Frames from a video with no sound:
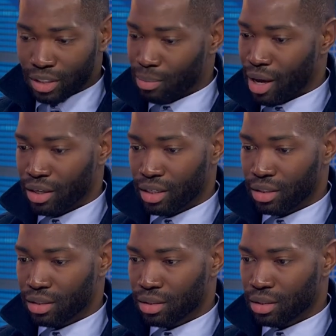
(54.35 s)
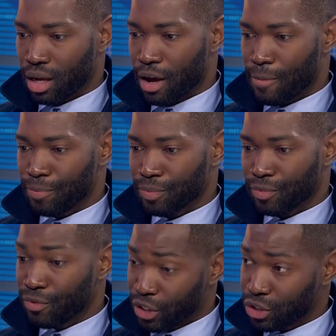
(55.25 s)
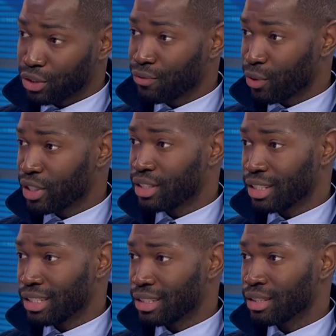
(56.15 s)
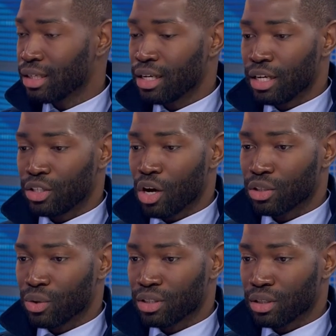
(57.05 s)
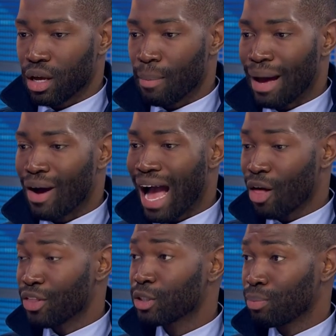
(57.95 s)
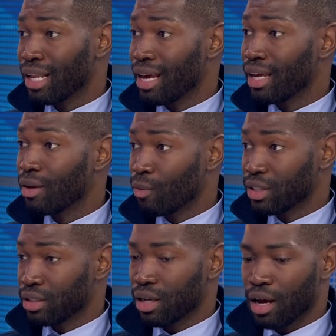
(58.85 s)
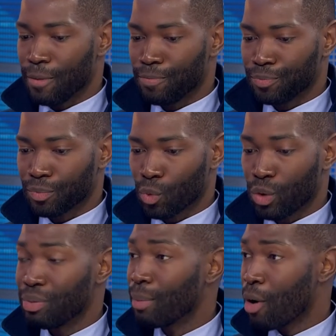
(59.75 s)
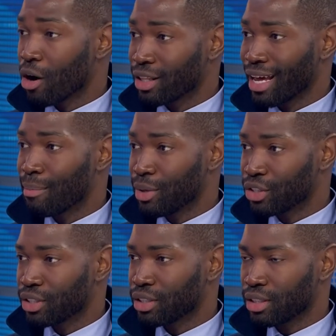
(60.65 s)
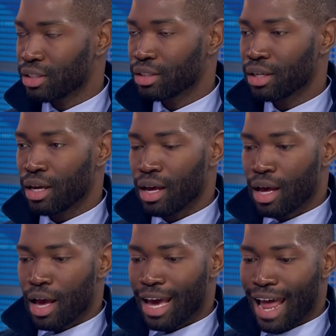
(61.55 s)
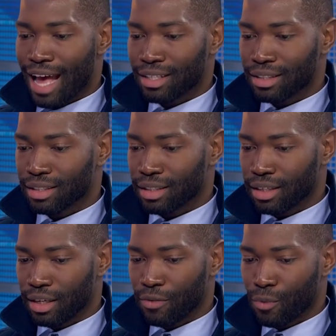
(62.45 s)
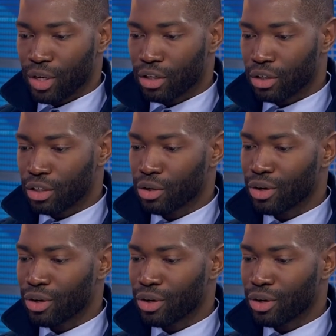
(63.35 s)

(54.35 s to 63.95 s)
us about his um, vision for his season talk to us about how this play was, um, would be a part of that ambitious season and asked if we could